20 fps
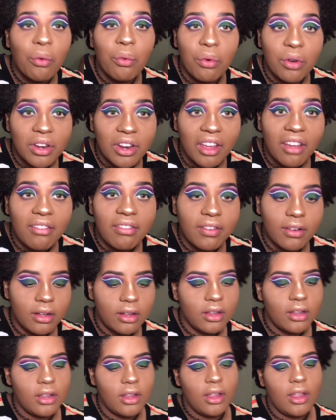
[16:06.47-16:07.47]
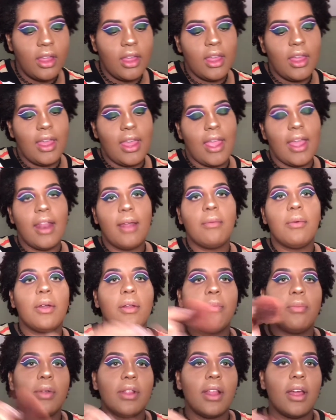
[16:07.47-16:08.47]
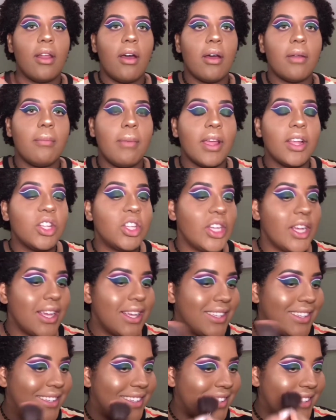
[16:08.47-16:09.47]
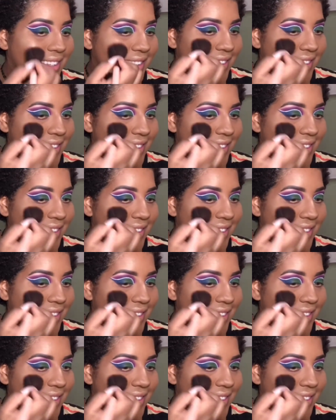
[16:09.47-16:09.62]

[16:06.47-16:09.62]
whatever, and I'm gonna put that on my cheeks.